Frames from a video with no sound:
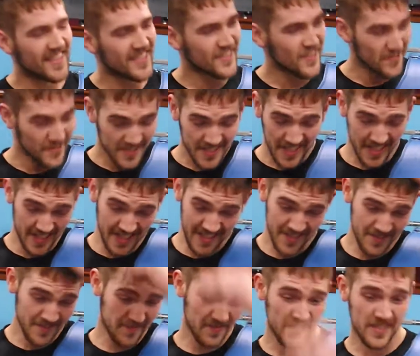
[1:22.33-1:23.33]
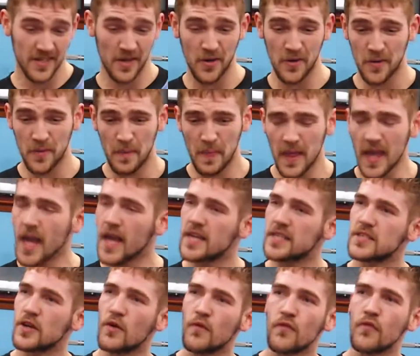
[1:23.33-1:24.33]
That's what I'm saying. So yeah,
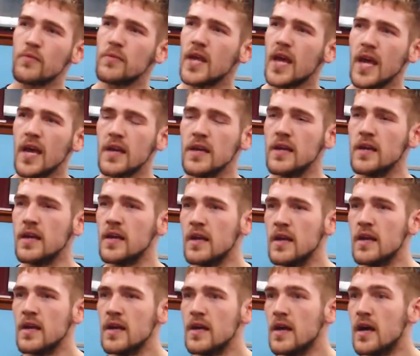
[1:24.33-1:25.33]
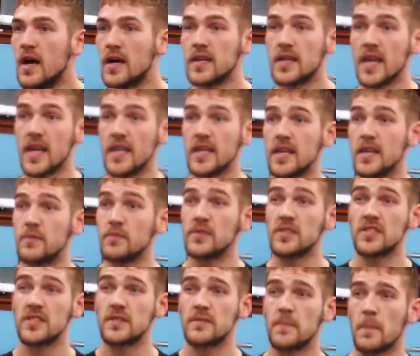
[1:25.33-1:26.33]
so from there, again, and it
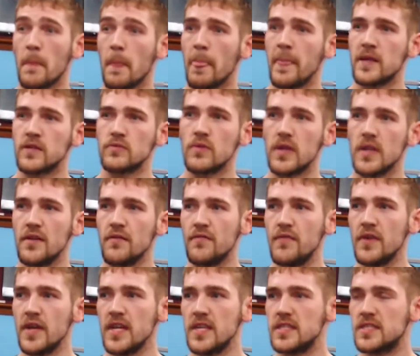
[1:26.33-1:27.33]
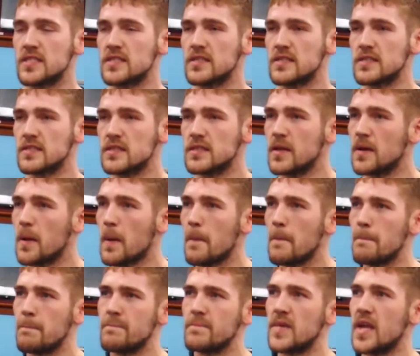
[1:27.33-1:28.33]
was it's one of them things
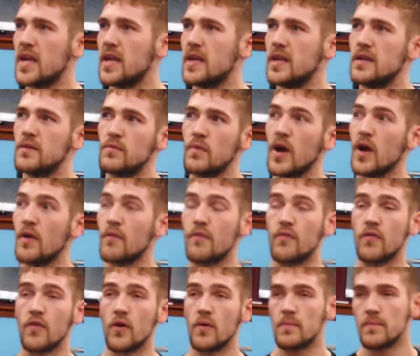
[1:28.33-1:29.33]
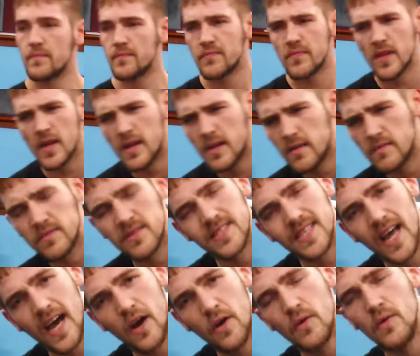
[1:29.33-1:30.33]
uh, where I'm from,
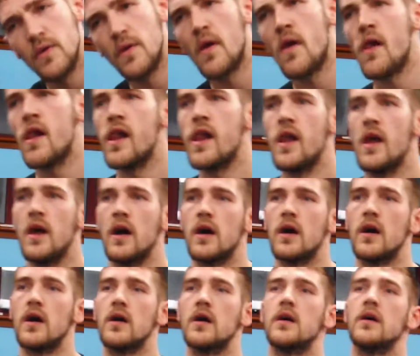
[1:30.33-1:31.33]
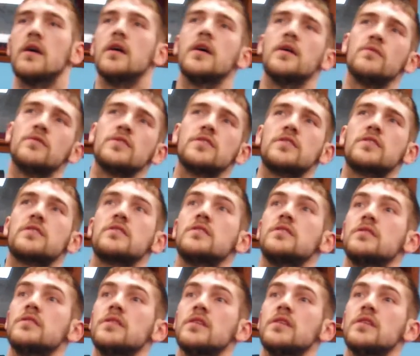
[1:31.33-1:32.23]
Slough, uh, it was